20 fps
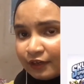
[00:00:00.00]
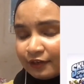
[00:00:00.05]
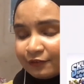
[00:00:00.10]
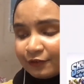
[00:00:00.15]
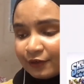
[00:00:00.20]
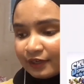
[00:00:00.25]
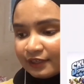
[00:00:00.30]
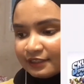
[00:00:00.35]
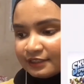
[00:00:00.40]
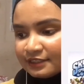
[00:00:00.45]

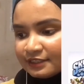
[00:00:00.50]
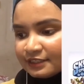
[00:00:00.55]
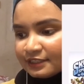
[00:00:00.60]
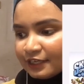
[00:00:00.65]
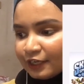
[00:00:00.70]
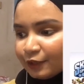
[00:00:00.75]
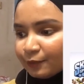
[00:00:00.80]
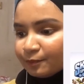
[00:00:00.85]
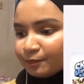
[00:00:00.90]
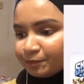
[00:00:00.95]
reality
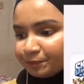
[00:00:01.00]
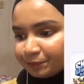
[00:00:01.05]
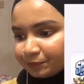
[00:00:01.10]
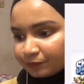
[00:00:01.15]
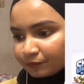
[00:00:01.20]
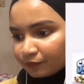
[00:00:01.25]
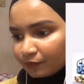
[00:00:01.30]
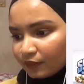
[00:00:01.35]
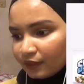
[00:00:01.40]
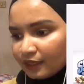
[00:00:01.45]
game.
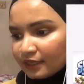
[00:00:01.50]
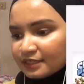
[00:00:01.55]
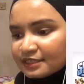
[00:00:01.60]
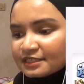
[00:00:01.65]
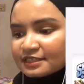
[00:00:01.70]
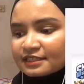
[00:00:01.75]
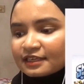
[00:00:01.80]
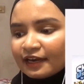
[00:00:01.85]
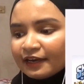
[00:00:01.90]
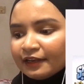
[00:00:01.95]

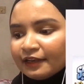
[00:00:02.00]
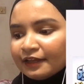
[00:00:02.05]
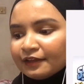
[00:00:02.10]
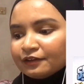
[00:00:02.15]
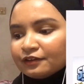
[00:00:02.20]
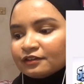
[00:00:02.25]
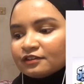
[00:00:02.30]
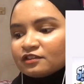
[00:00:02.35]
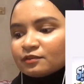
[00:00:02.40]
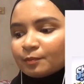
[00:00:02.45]

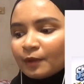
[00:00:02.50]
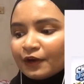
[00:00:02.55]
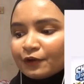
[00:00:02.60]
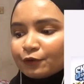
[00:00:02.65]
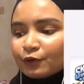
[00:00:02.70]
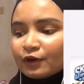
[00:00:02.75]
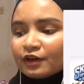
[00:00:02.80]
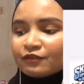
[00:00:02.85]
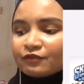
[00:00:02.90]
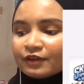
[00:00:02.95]
Skylanders
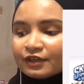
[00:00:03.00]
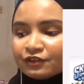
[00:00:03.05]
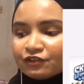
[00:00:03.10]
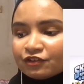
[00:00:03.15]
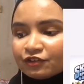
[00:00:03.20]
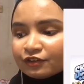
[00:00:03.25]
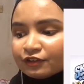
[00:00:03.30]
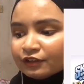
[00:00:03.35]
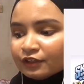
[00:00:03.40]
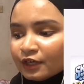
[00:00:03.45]
Spyro
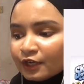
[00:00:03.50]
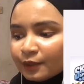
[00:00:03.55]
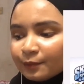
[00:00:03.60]
Adventure